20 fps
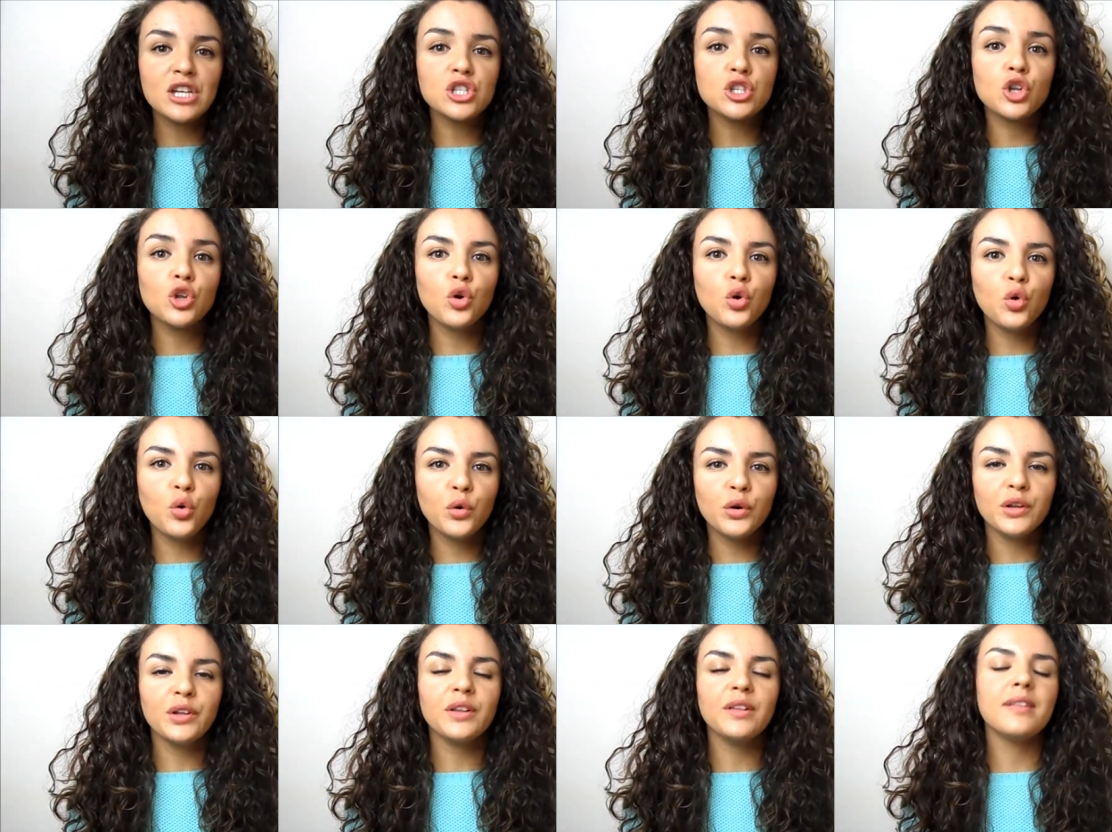facial
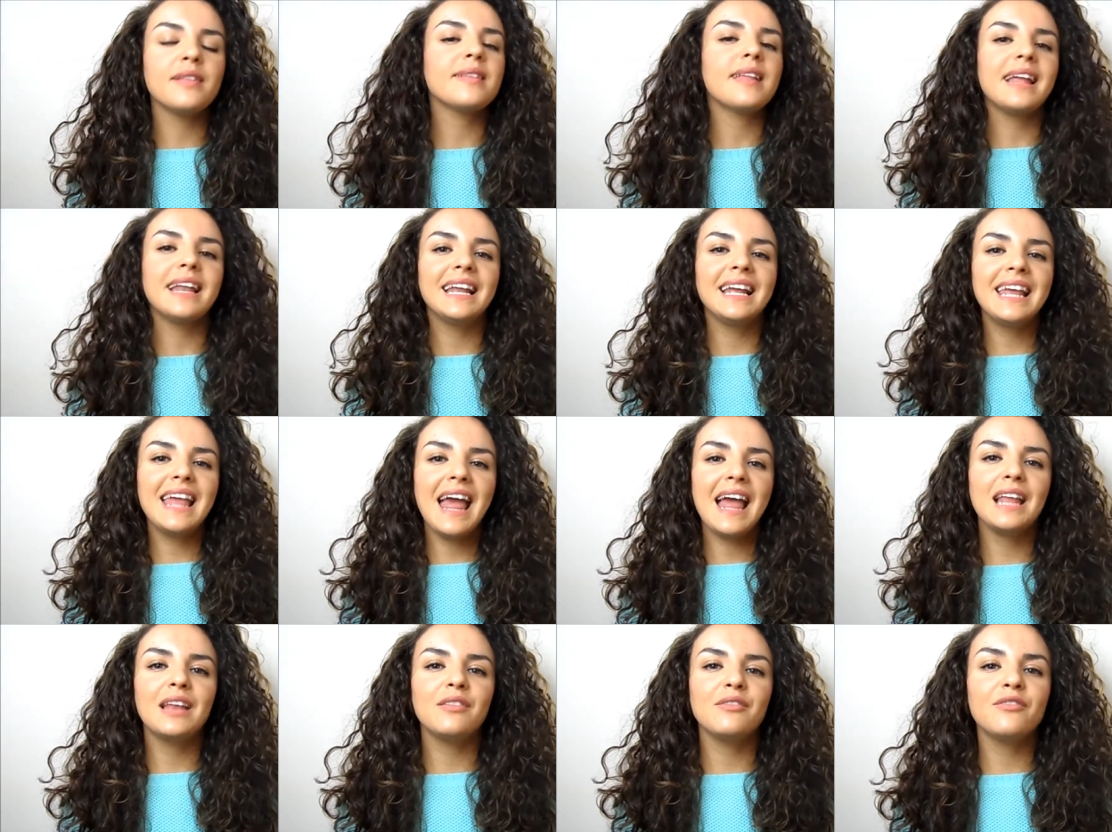oils, and
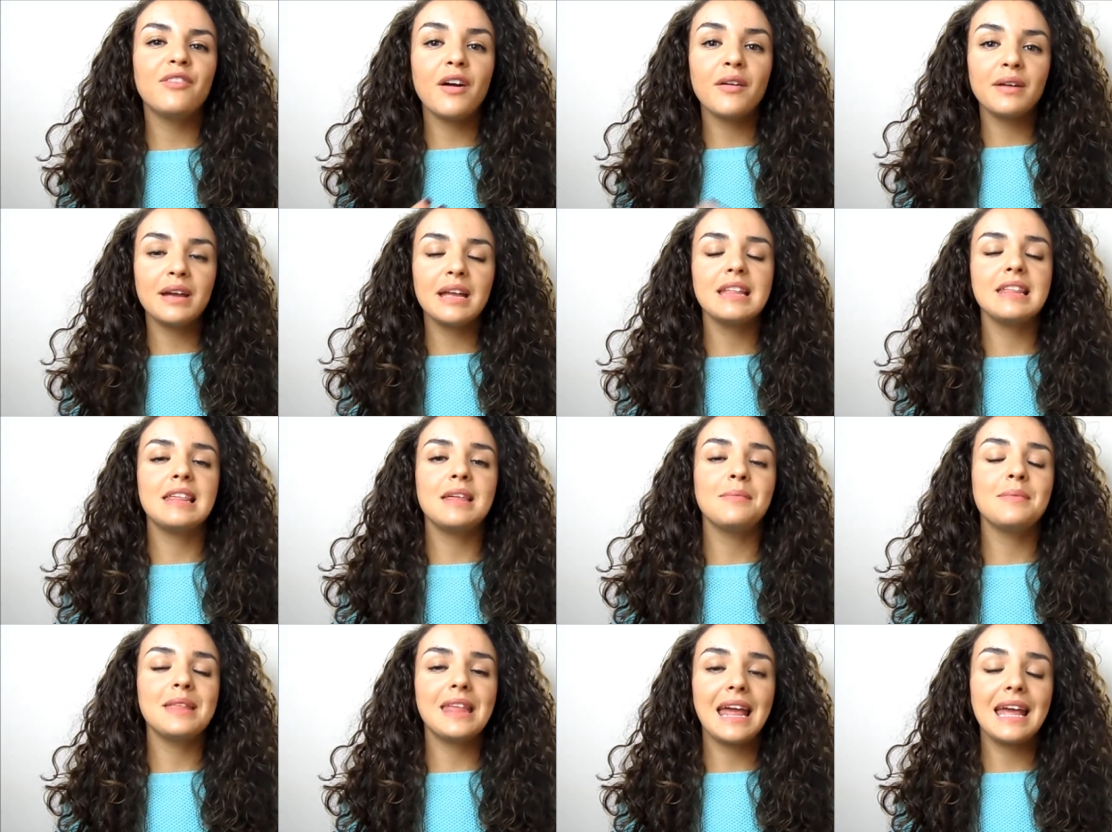again very
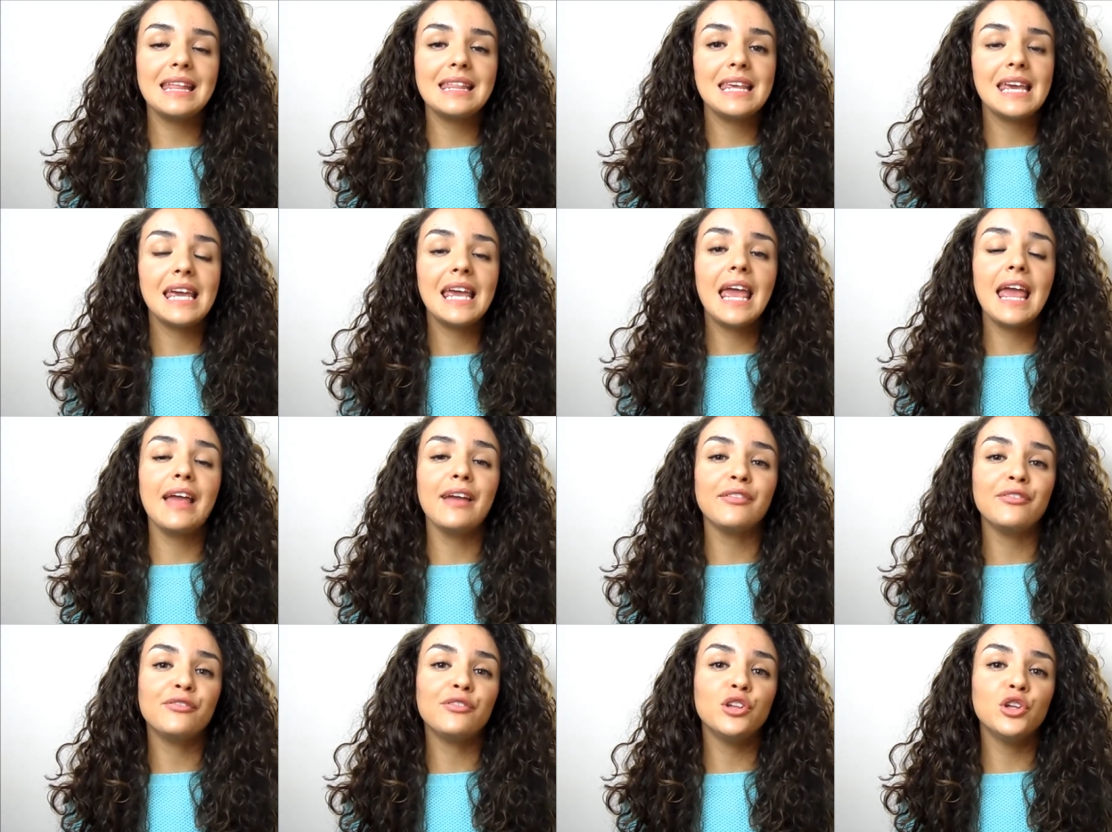intimidating
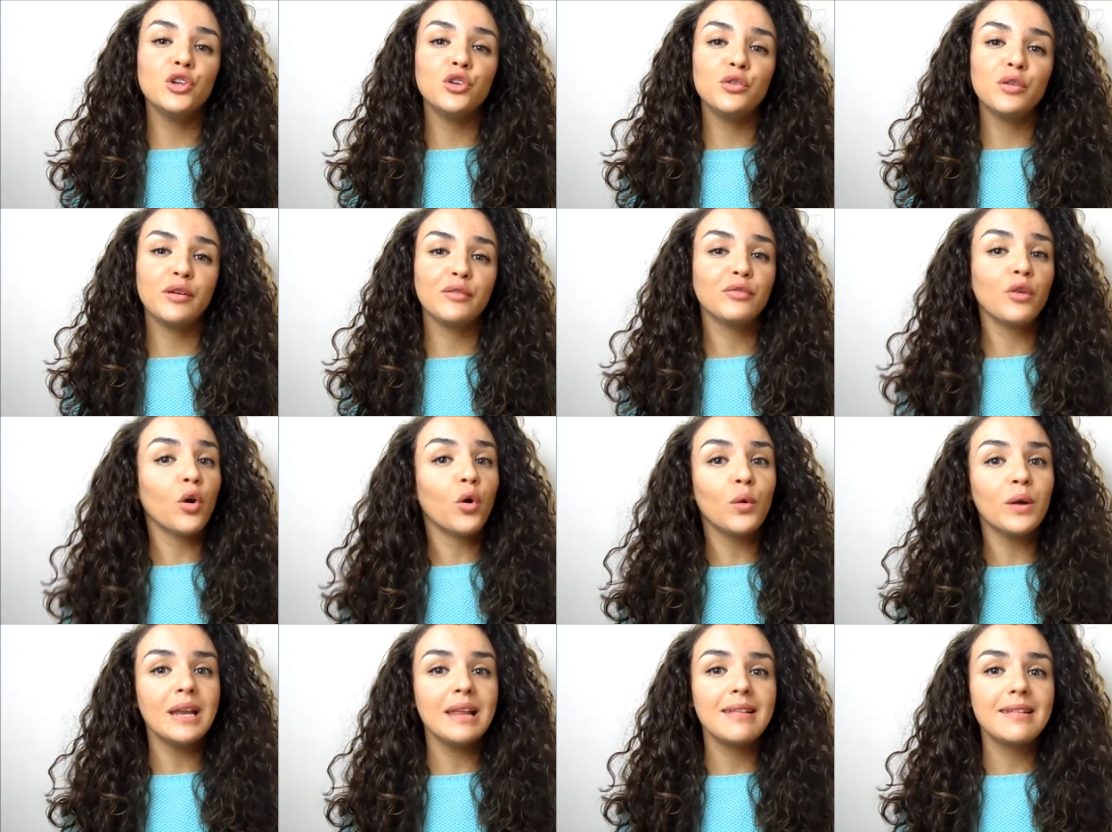if you have
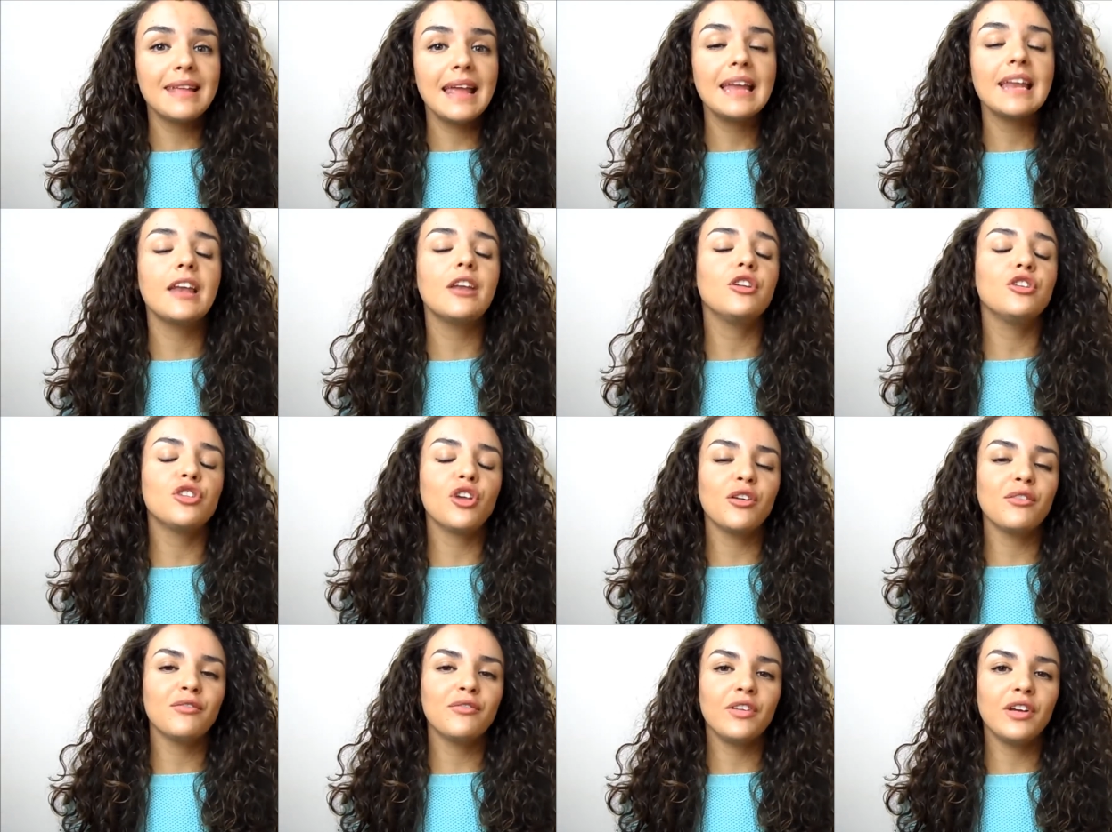got oily skin and you
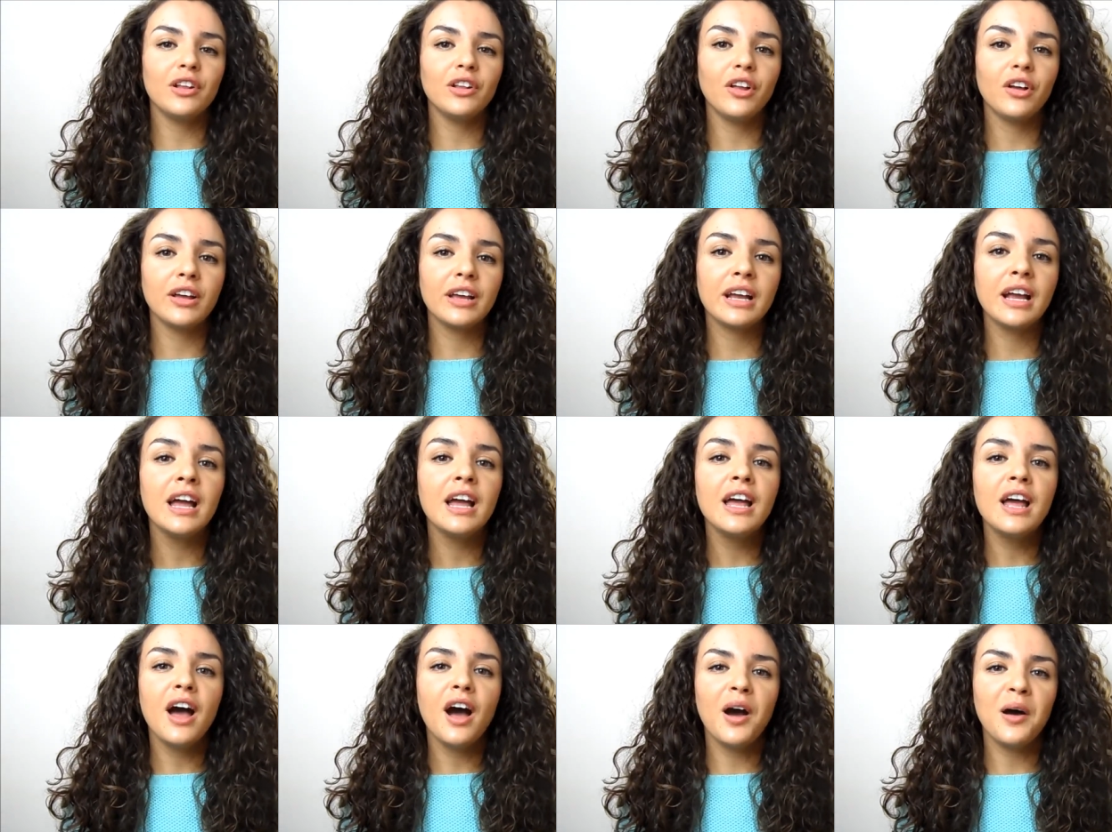don't feel like
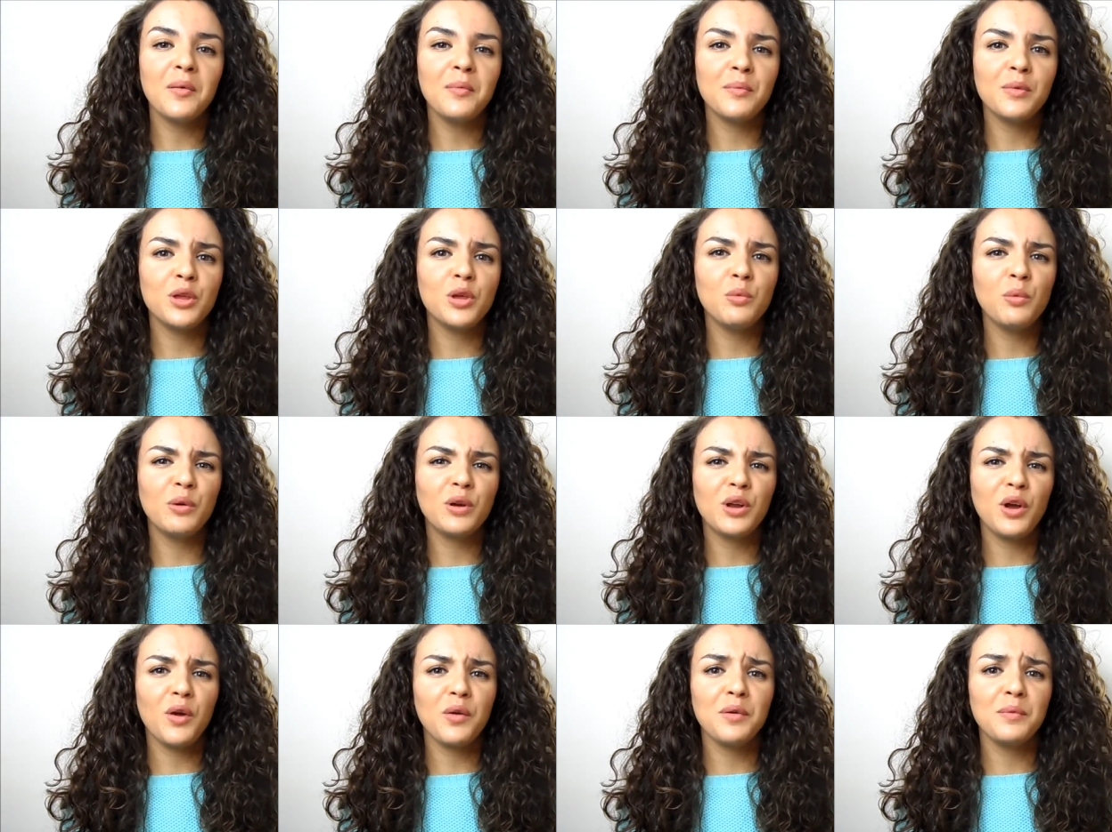you
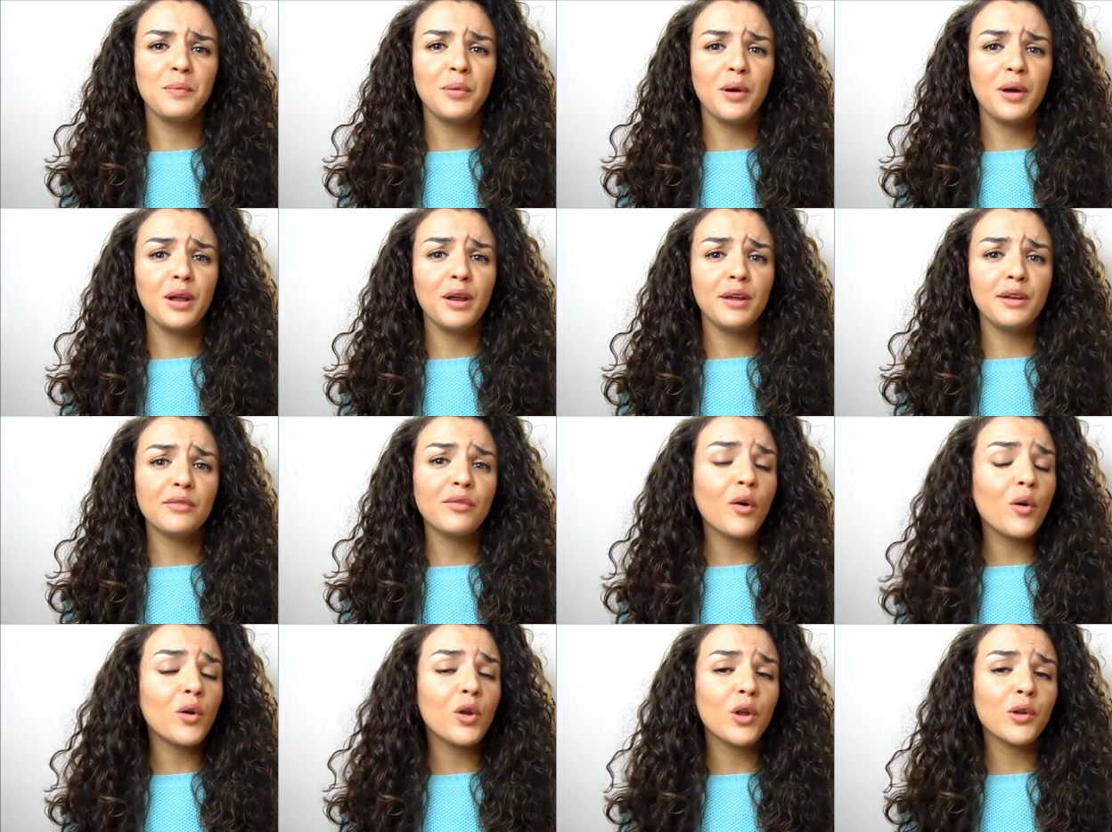want to go and put a load
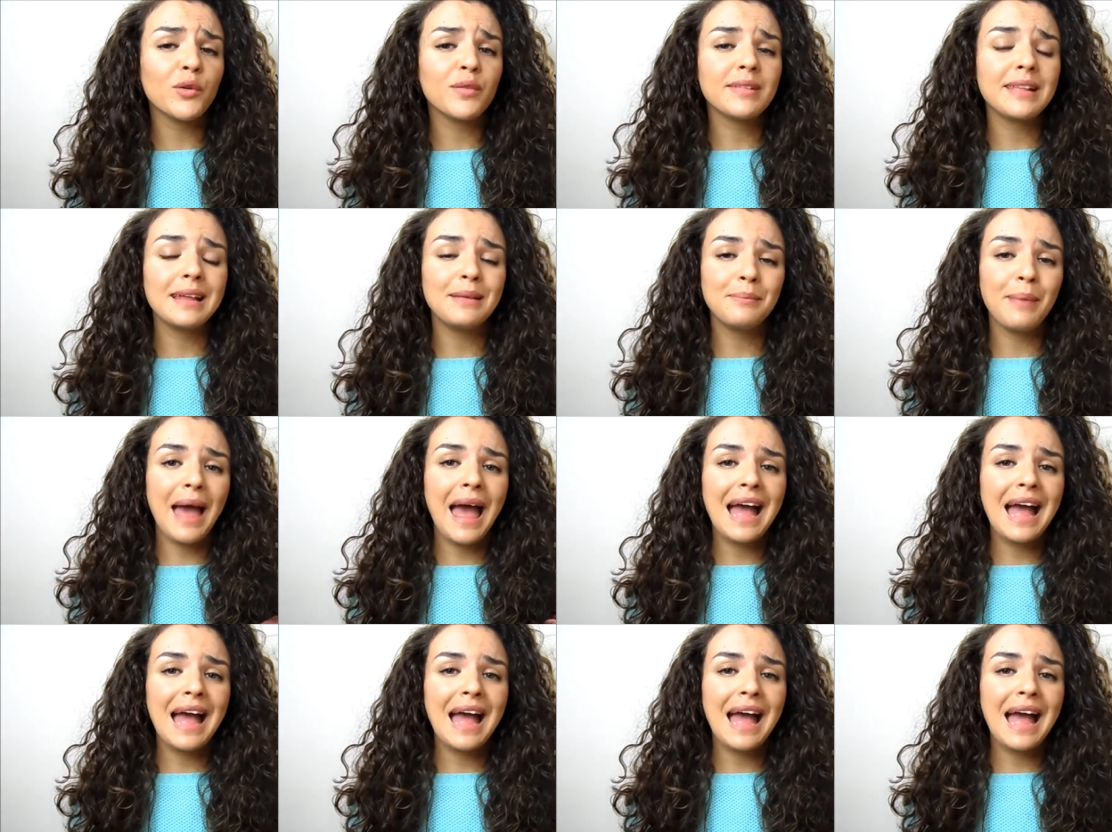of oil on your skin.